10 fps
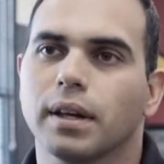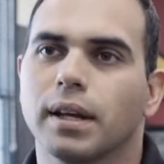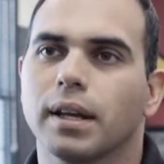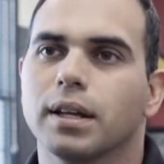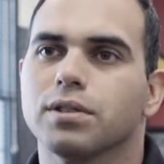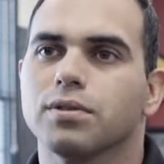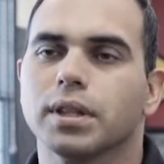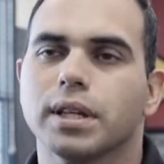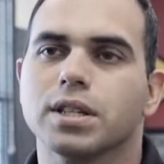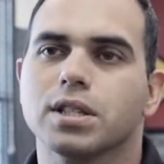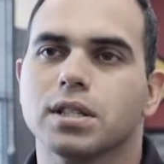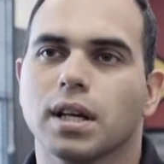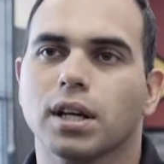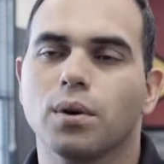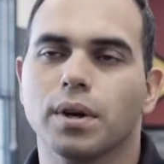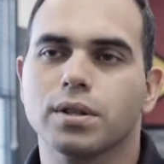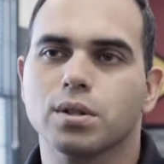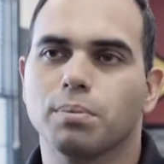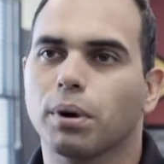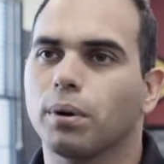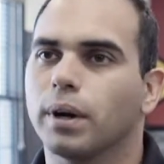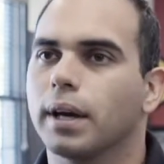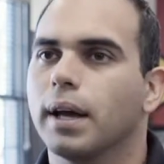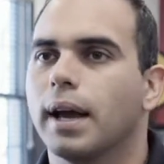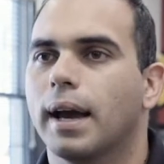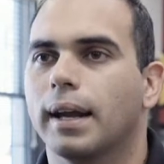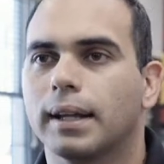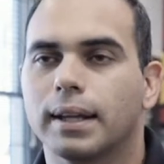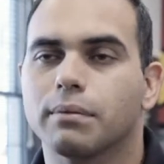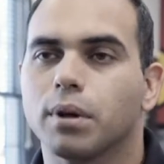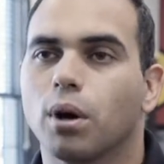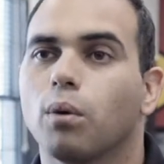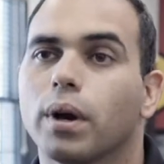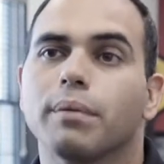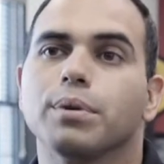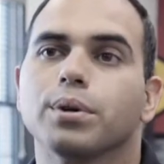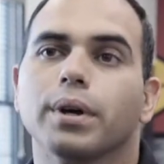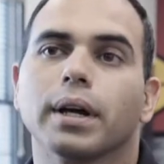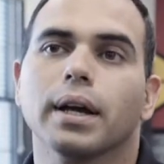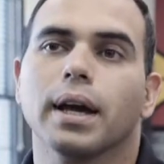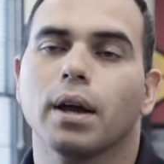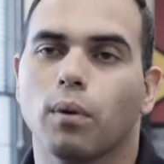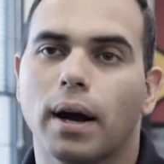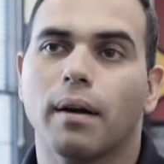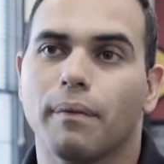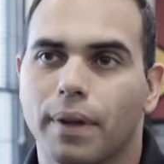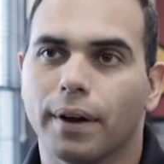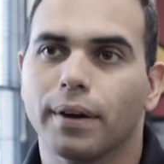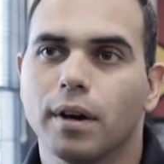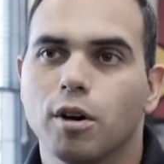and it really is I go in super quick and I let them know what I'm doing and why I'm there.